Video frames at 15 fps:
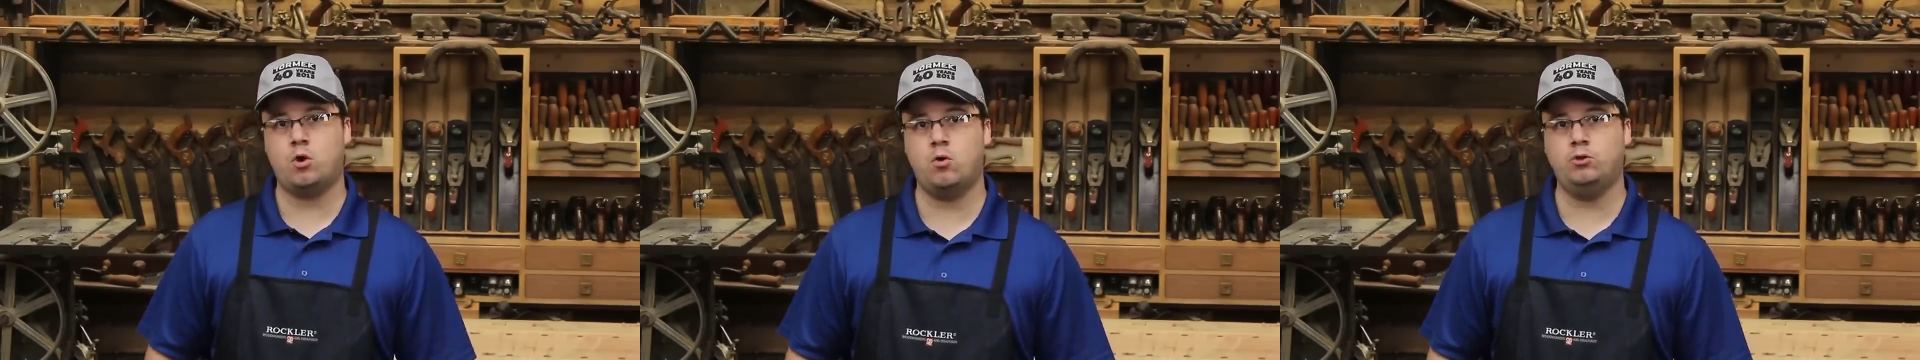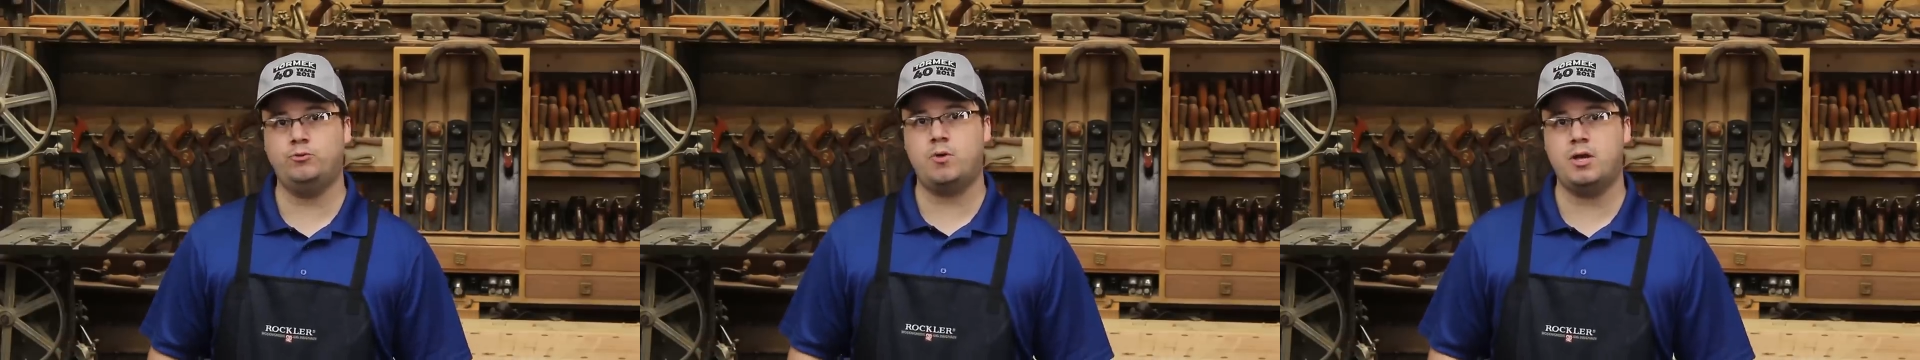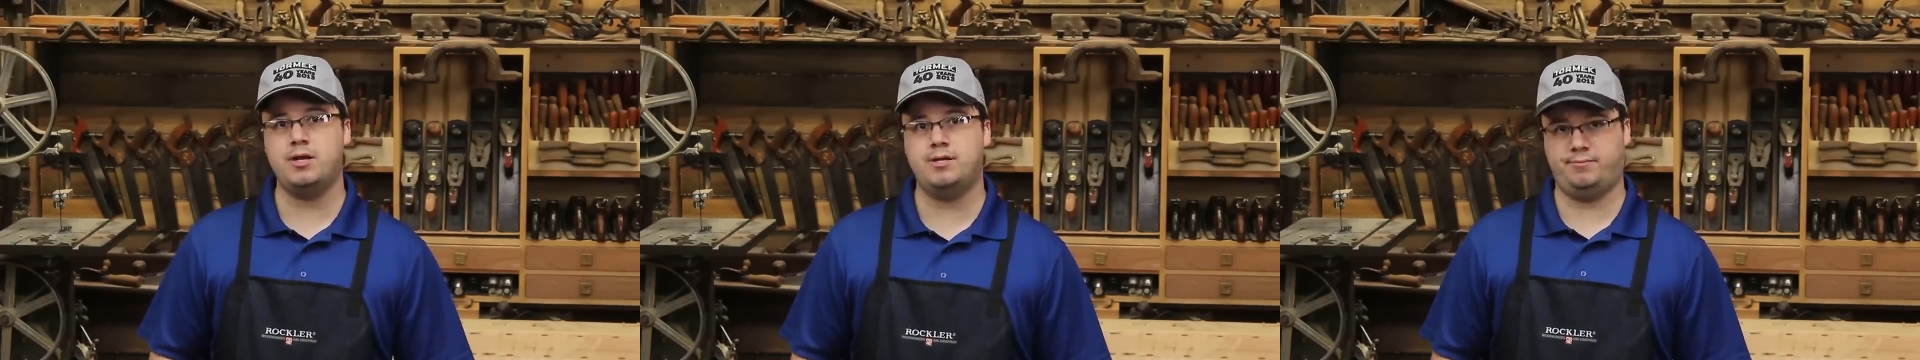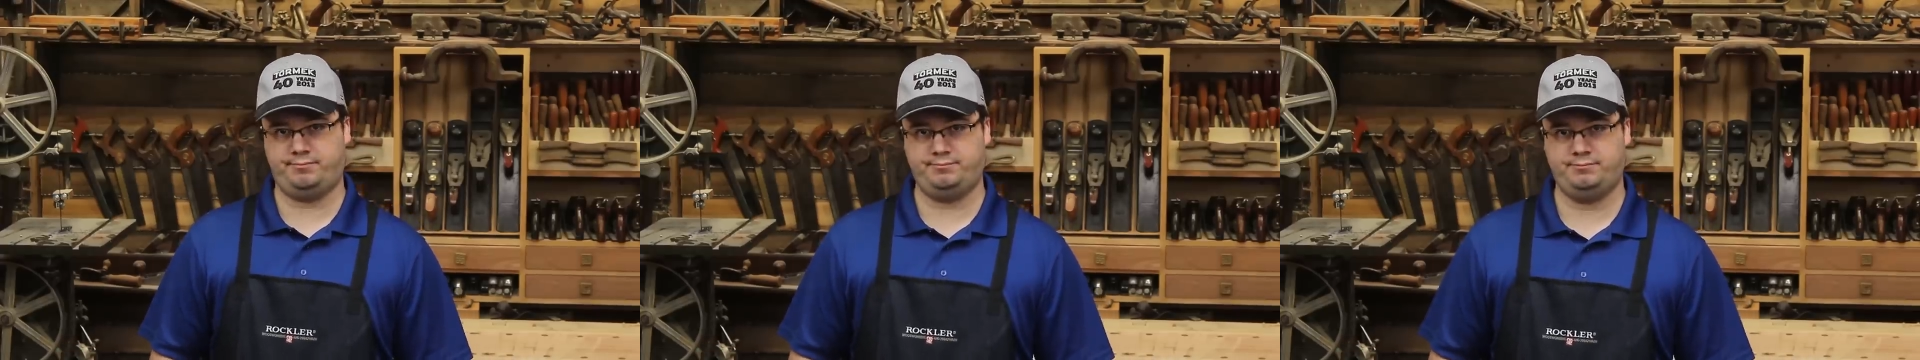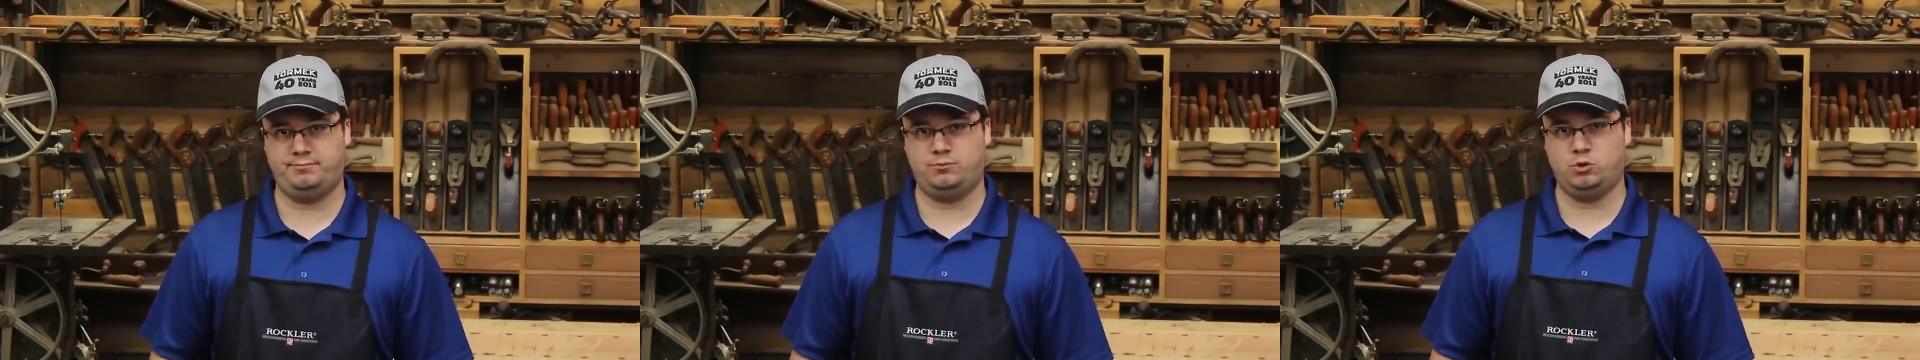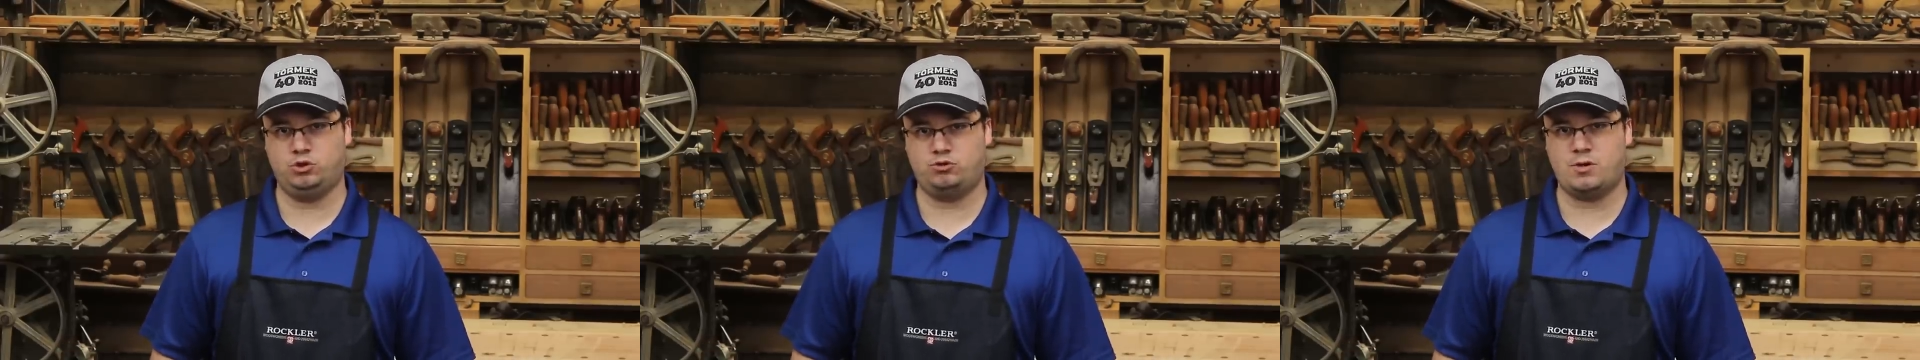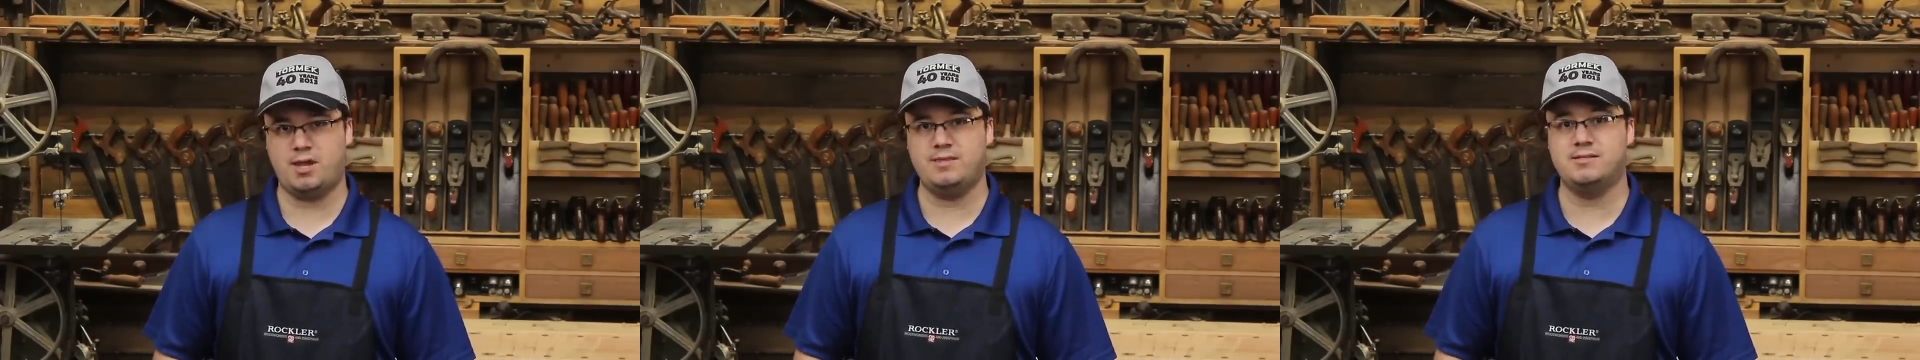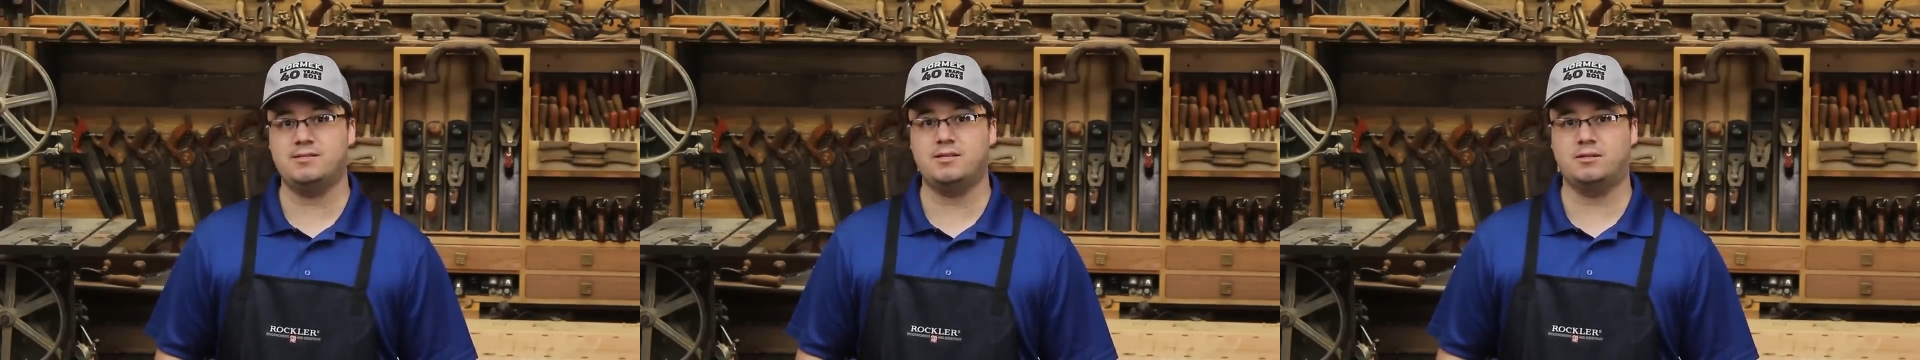cold one and we'll
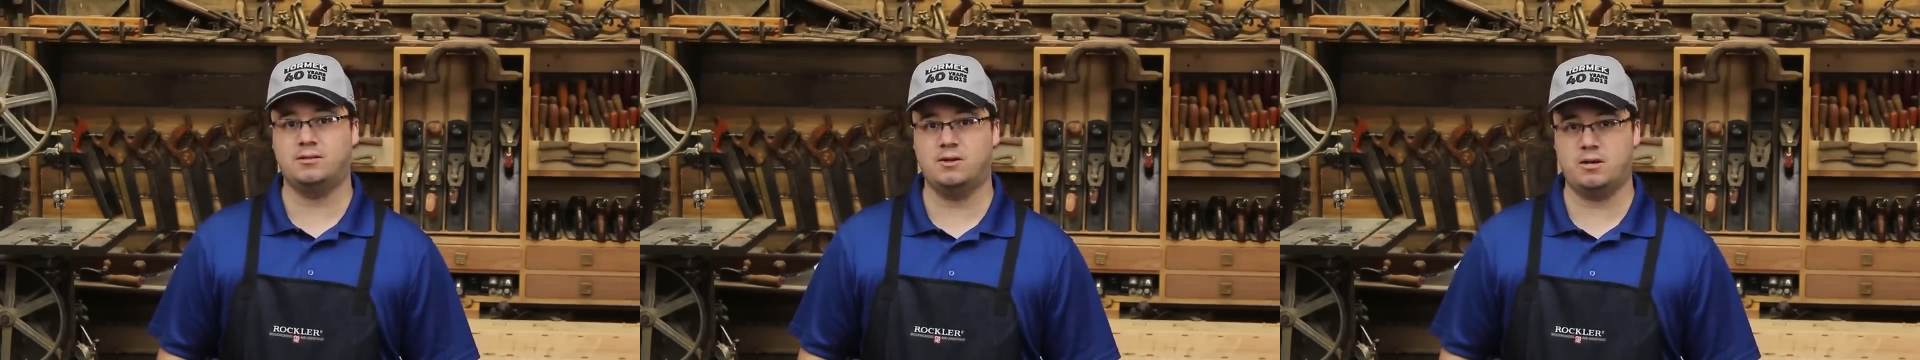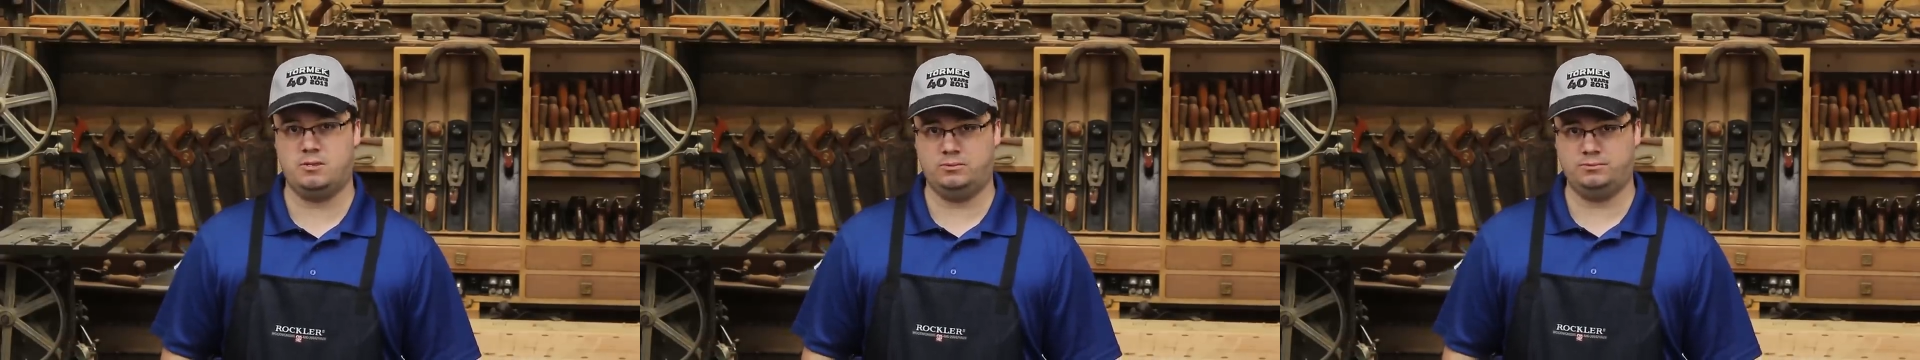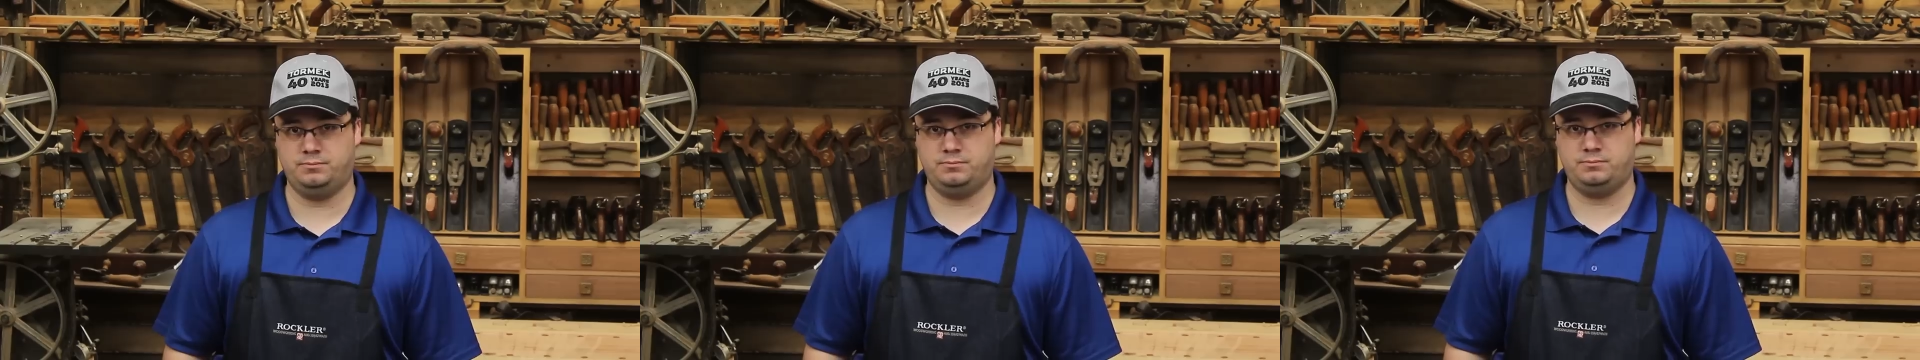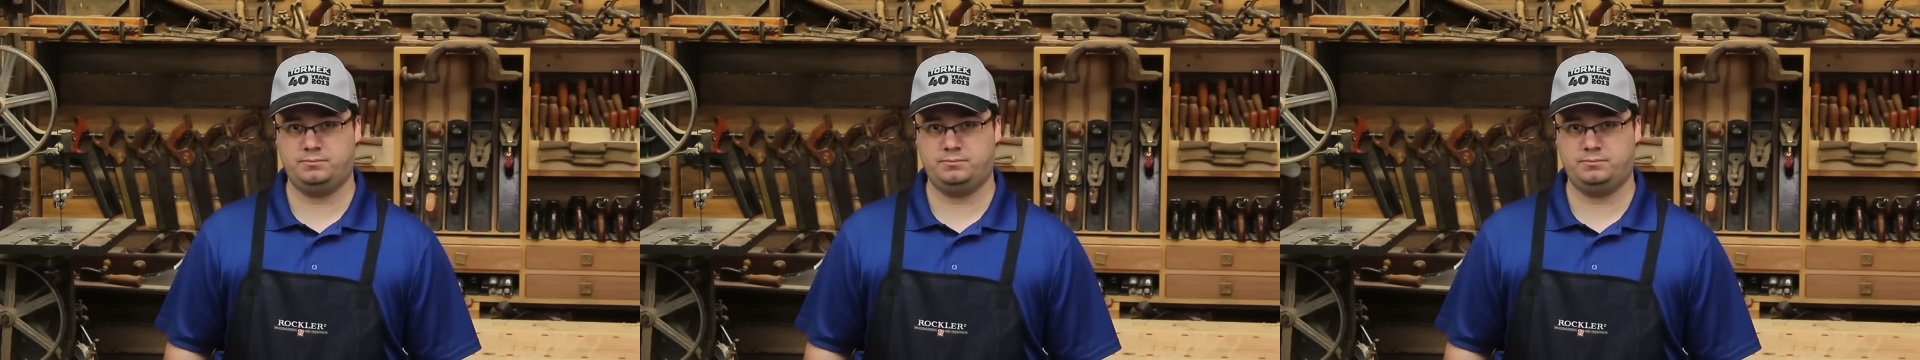try this sucker out.